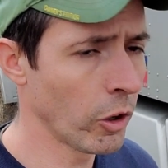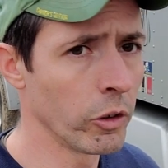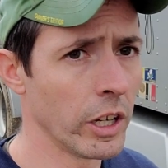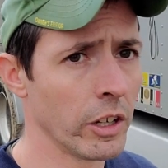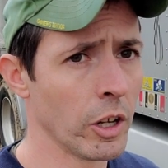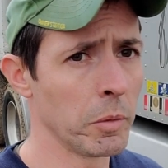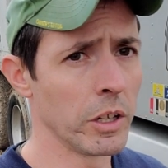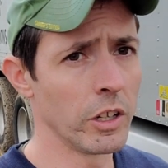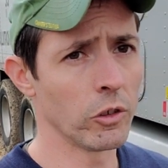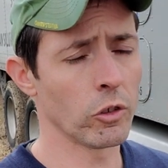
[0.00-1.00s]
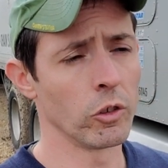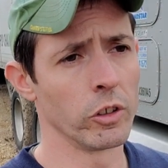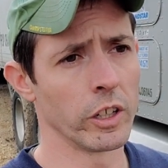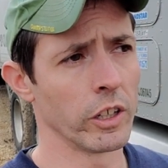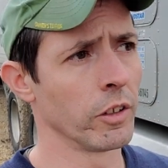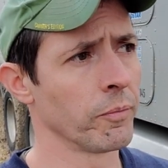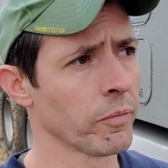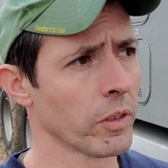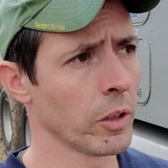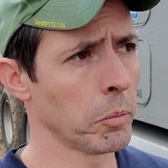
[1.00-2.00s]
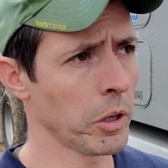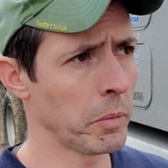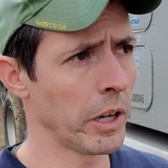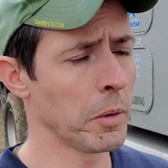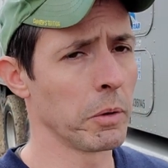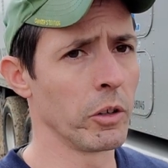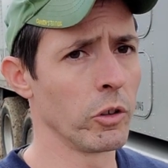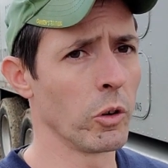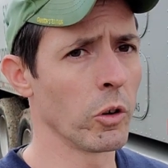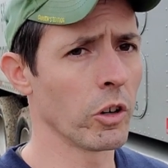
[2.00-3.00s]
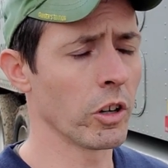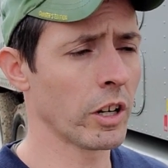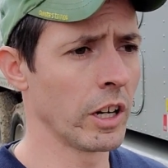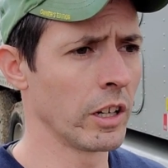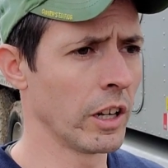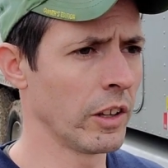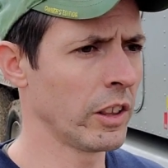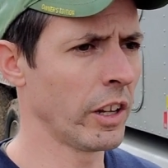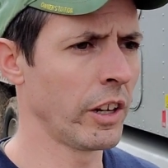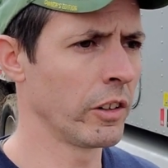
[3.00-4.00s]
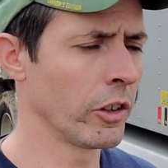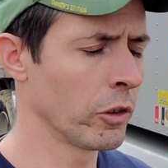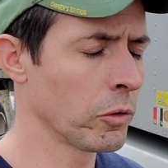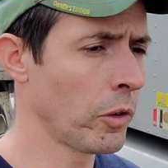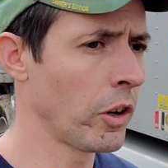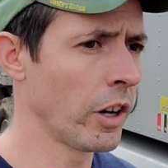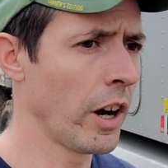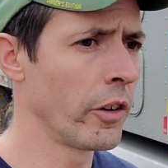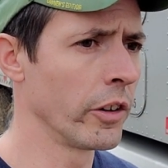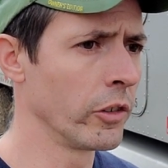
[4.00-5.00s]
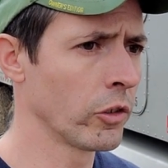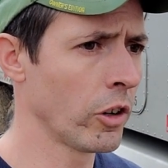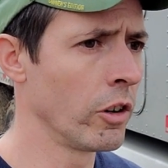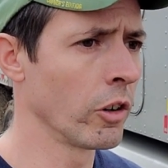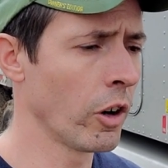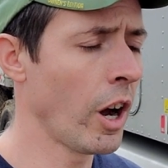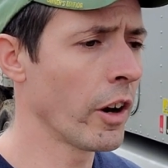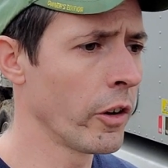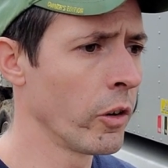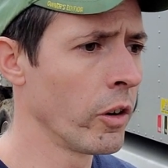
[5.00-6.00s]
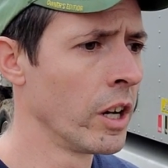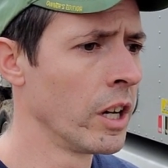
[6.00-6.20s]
called D N W Diesel, and they're they're pretty big up in New York, and I think they they're as far out as Colorado,